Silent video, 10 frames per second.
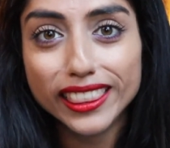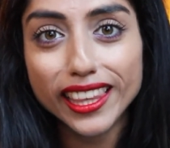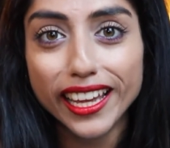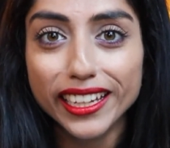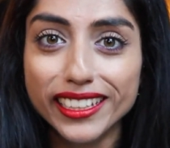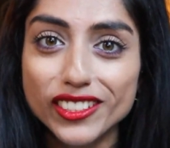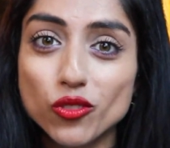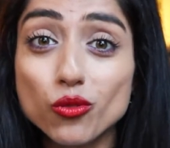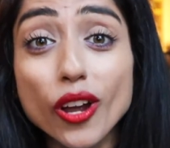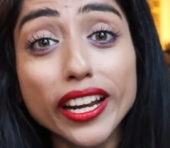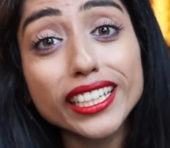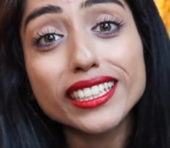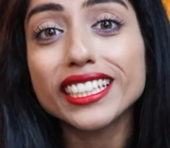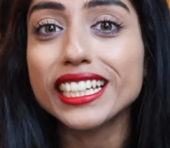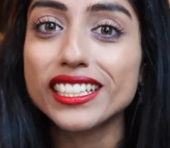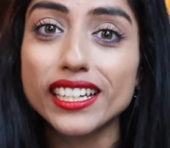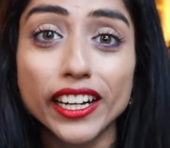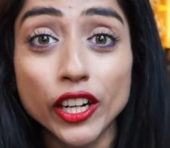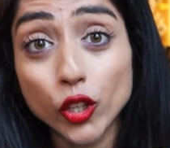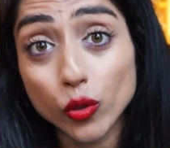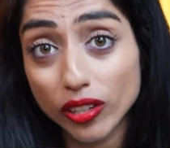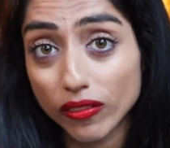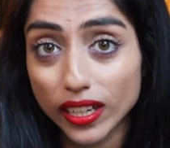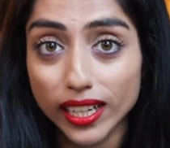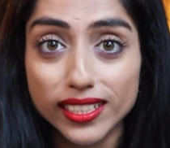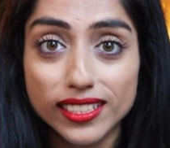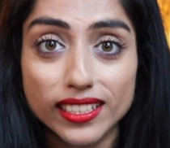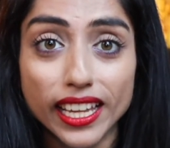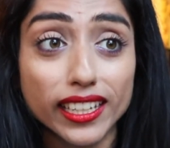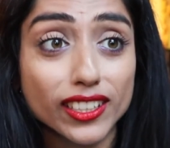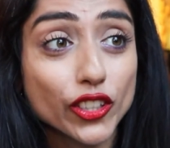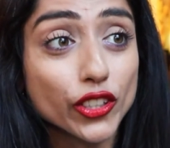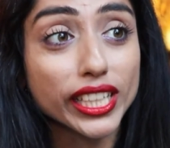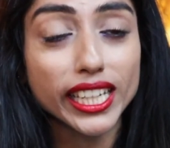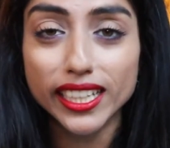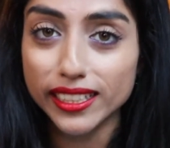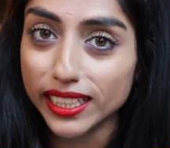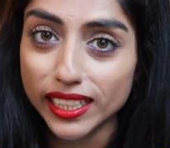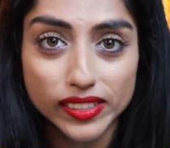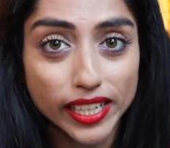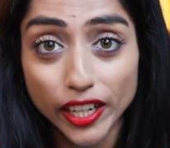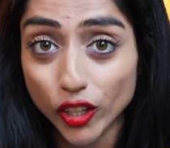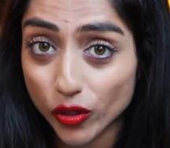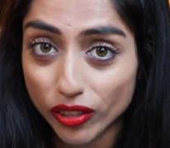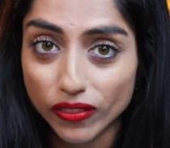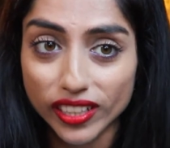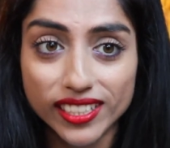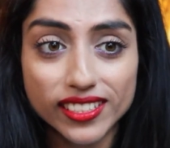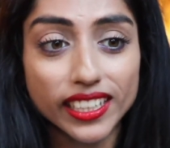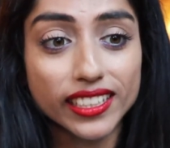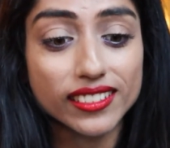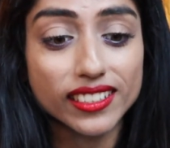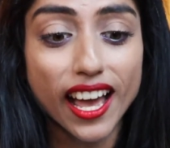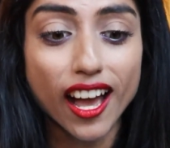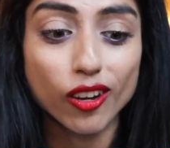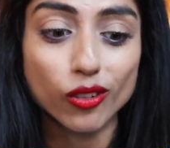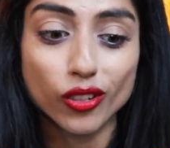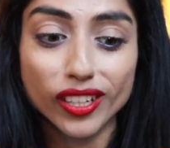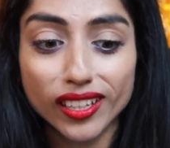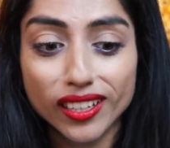that is running the entire universe, that created the entire universe and is now